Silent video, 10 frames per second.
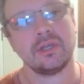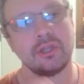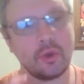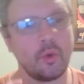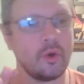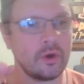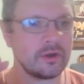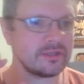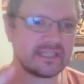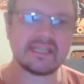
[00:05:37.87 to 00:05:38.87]

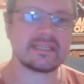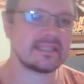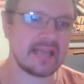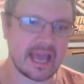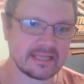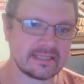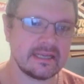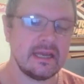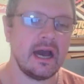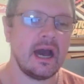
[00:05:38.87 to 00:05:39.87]
your 6 stats,
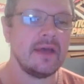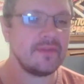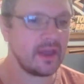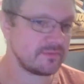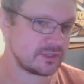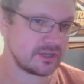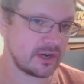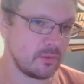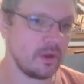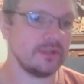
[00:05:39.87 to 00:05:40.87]
and they have to
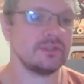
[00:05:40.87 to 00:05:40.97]
start at 1.